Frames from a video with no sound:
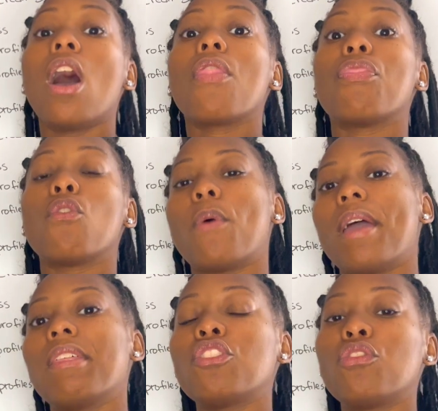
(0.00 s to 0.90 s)
the way
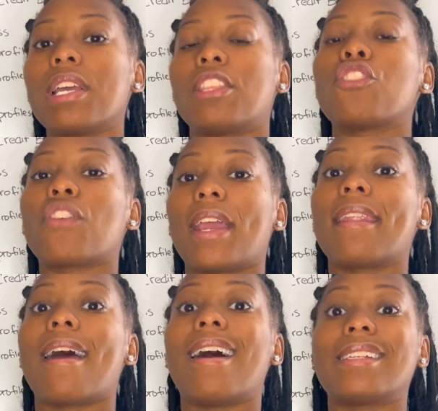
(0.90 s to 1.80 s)
that you get the trade
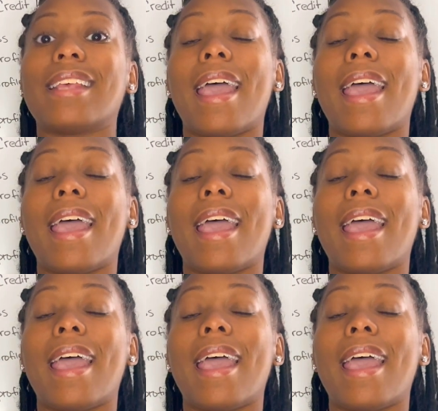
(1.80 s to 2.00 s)
lines